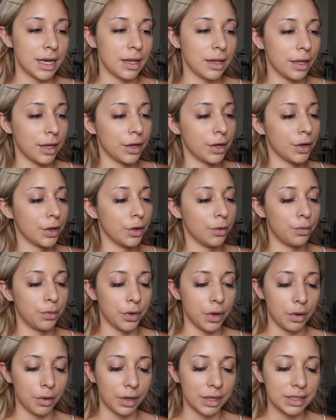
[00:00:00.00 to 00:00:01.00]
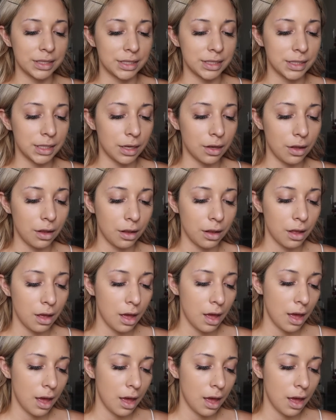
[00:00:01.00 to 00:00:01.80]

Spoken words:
LA Girl Pro Conceal,